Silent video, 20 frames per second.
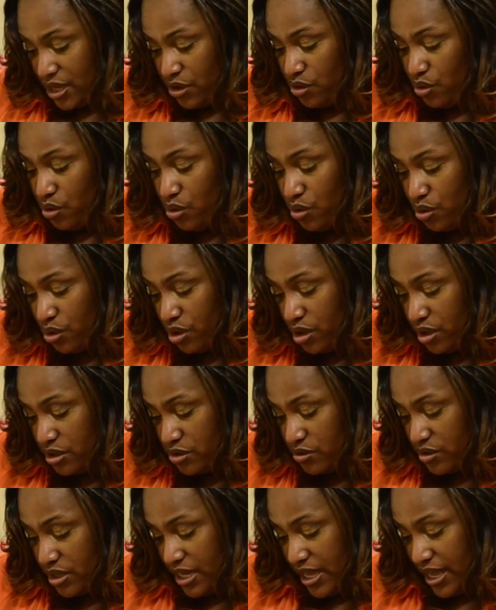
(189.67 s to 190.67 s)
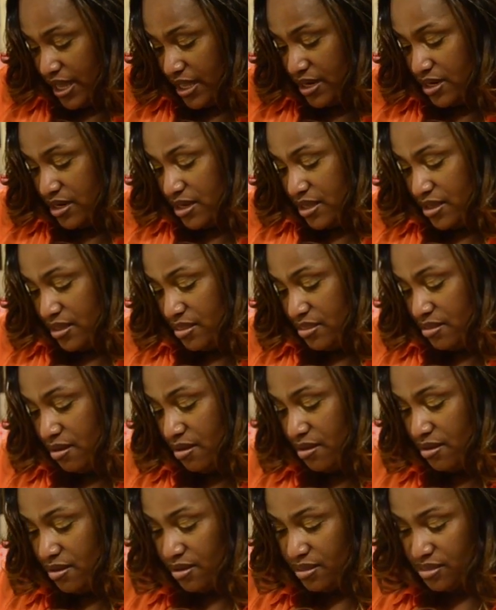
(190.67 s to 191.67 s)
or you can add it in
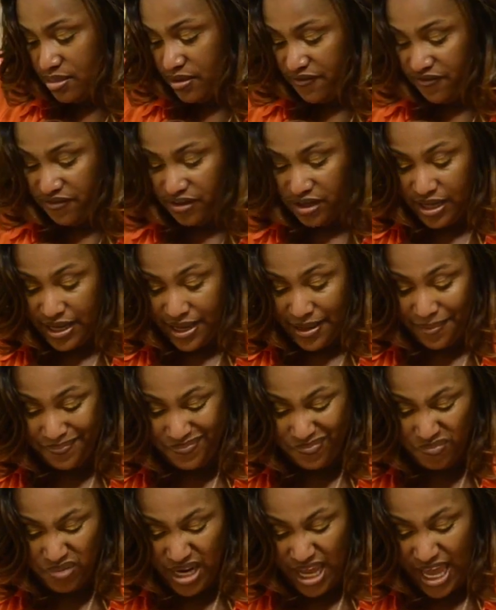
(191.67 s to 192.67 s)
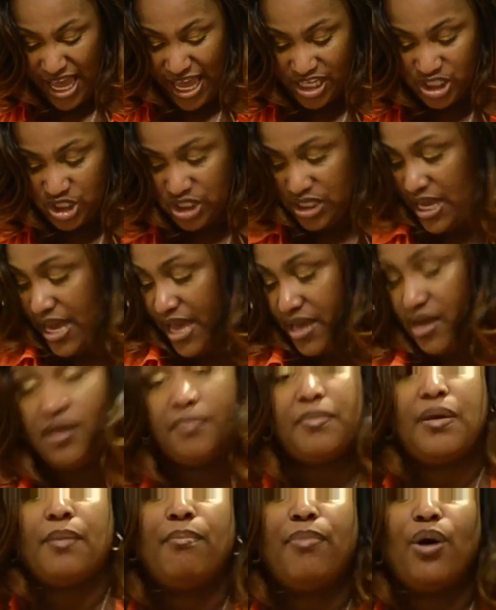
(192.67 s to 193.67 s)
the filet. But I actually added
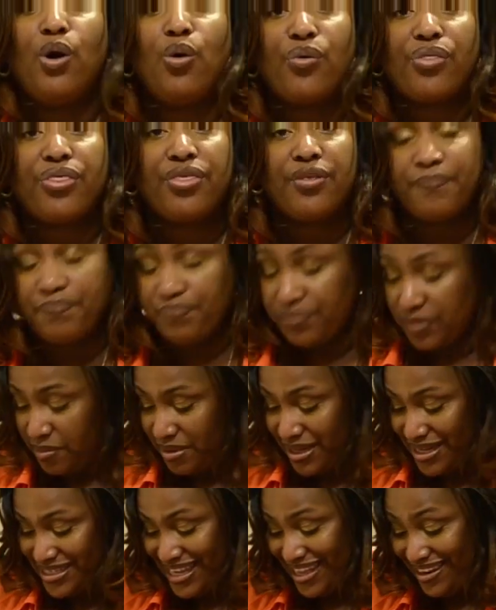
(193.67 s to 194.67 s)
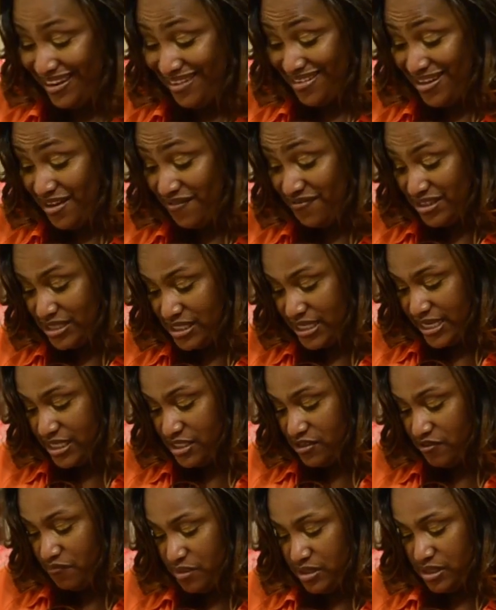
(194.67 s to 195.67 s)
them in both because I love the
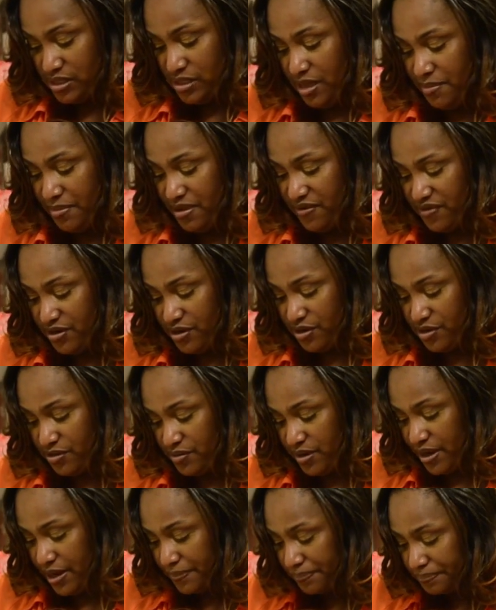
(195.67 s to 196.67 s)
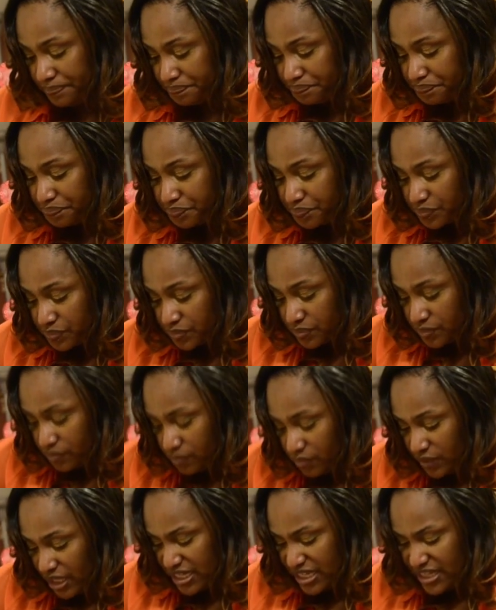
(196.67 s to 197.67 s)
taste of balsamic vinaigrette,
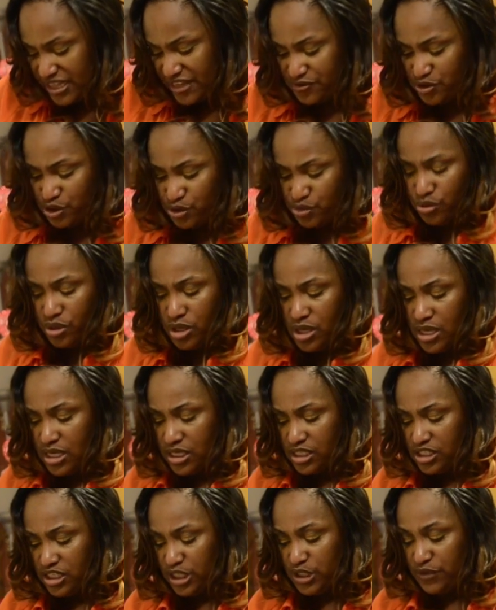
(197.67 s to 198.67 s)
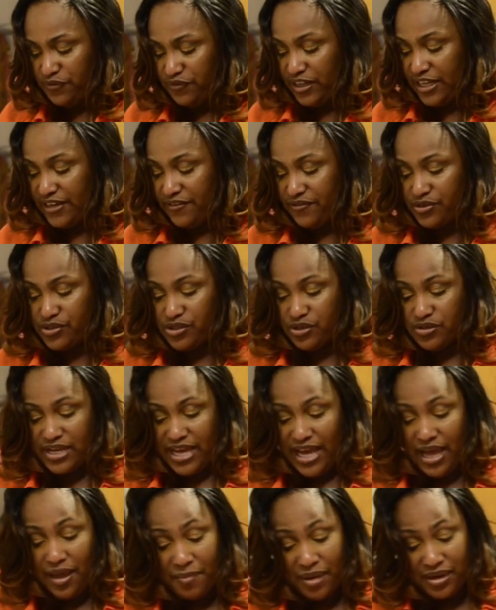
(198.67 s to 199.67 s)
and it gives you such flavor. So
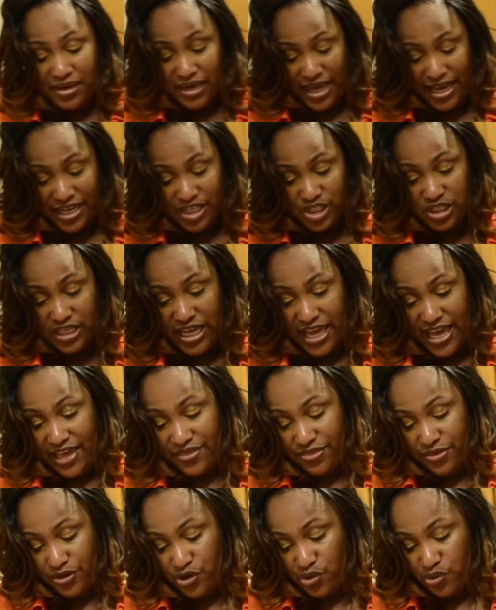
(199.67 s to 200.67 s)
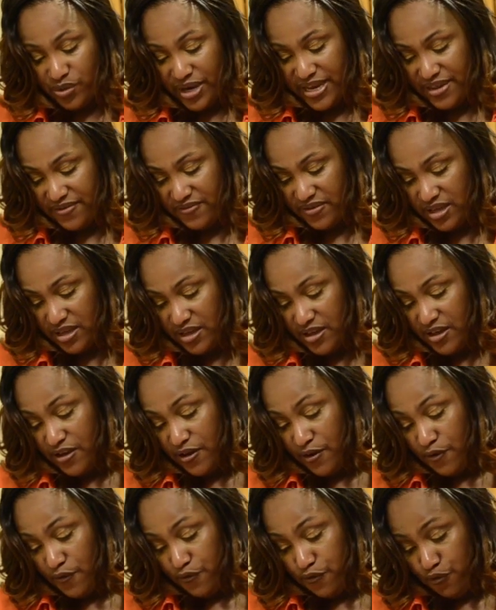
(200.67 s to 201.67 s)
now I'm going to actually add the gravy
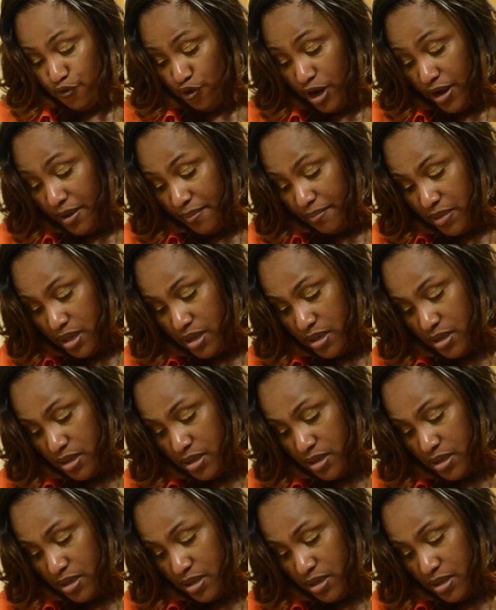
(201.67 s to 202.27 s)
from